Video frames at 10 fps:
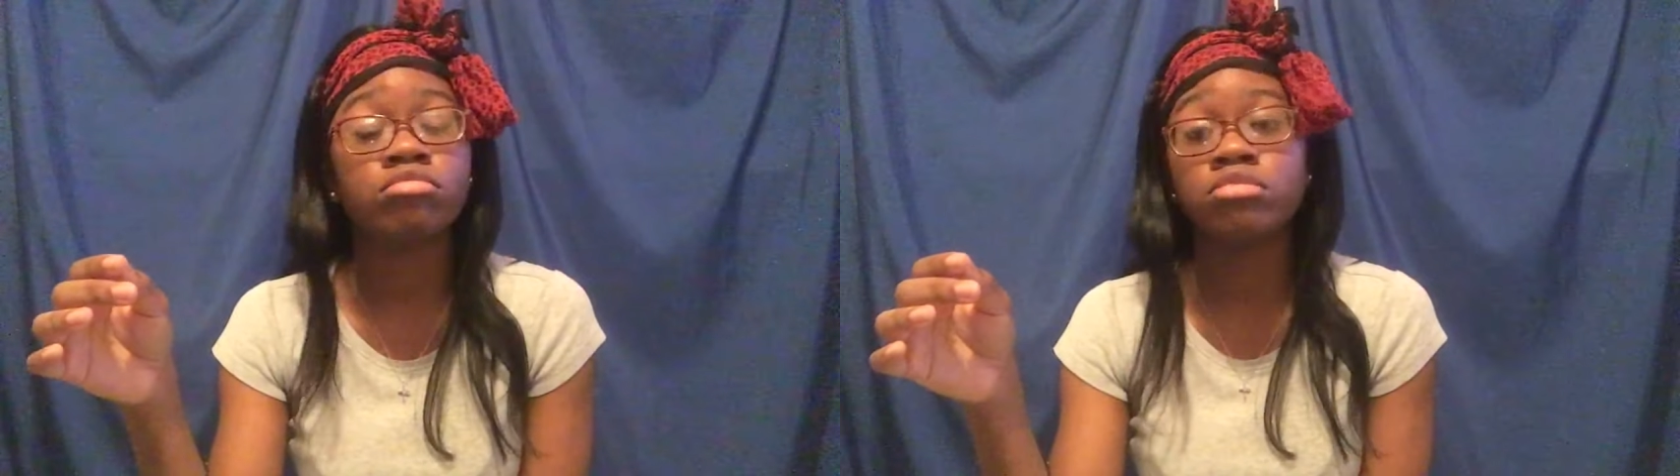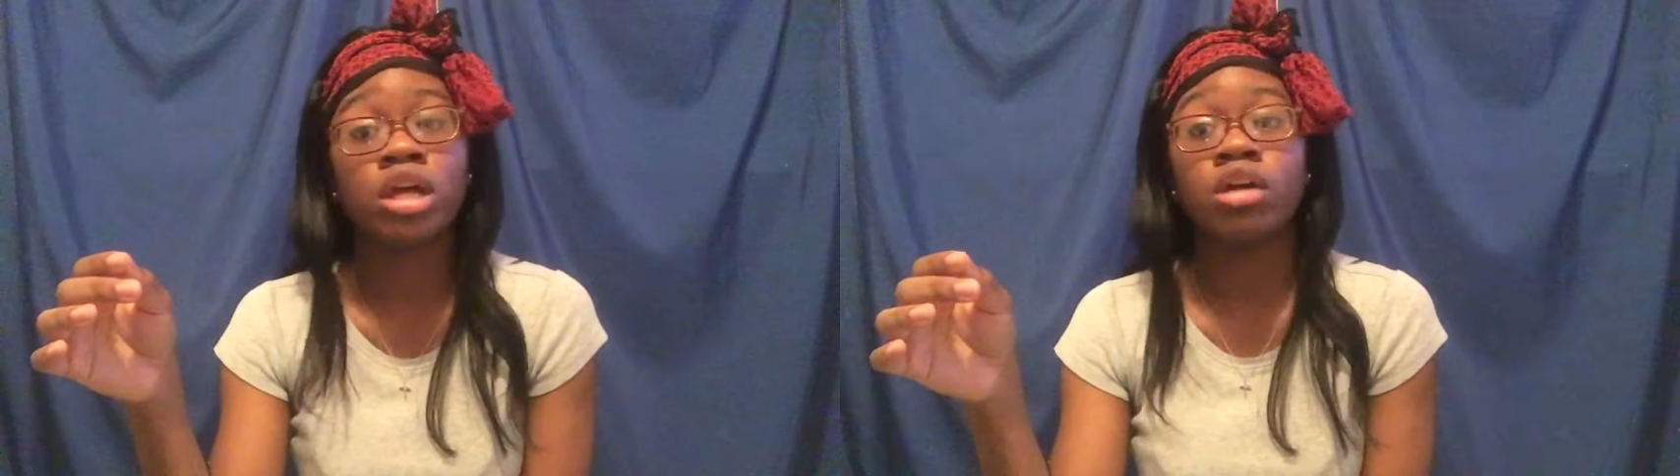
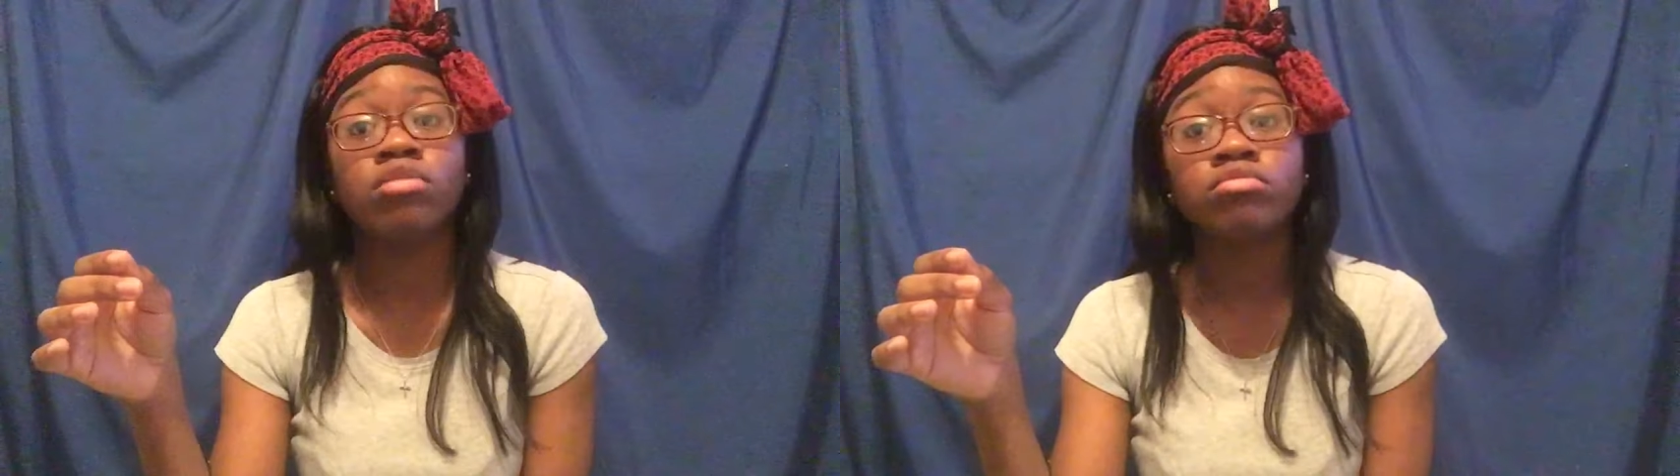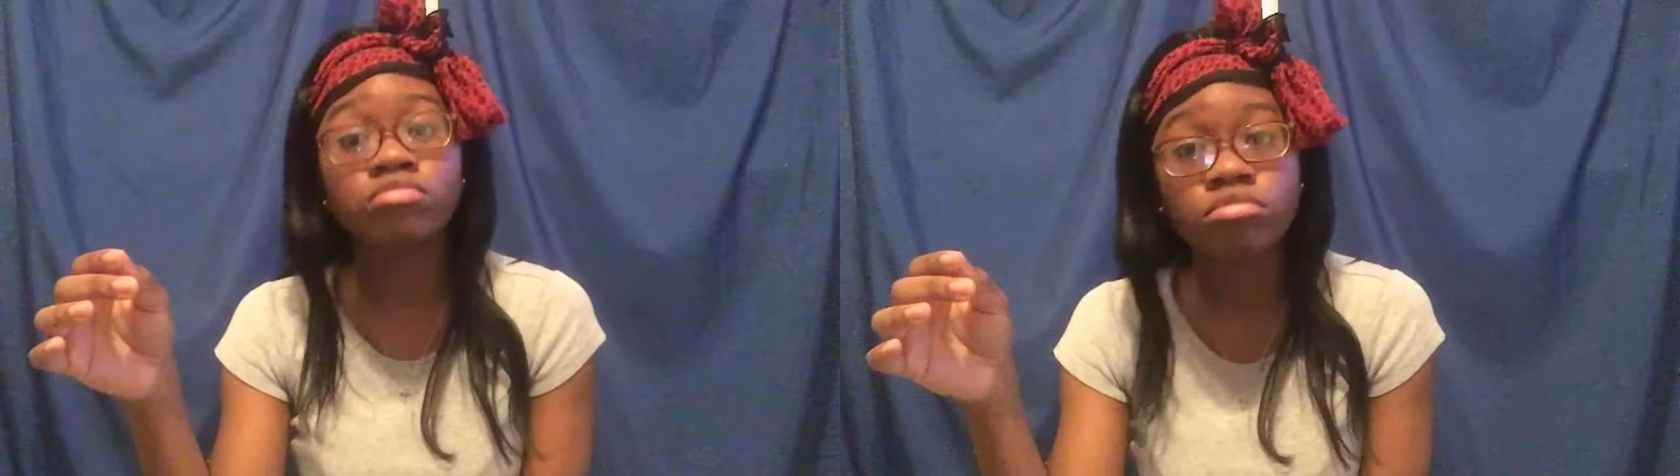no,